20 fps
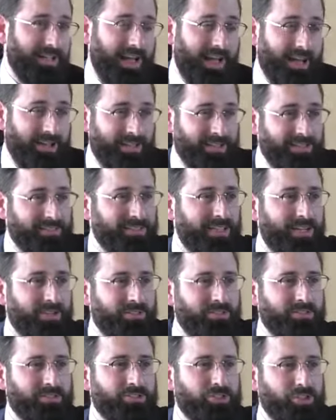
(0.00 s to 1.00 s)
I, at least I
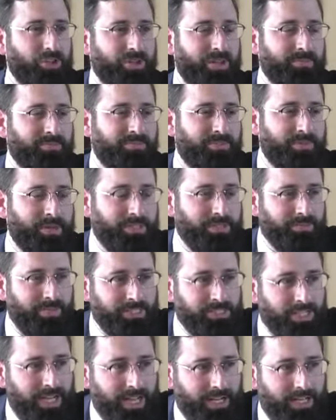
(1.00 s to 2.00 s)
don't show them from under my
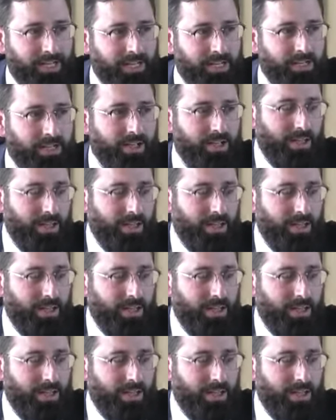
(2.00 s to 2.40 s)
jacket.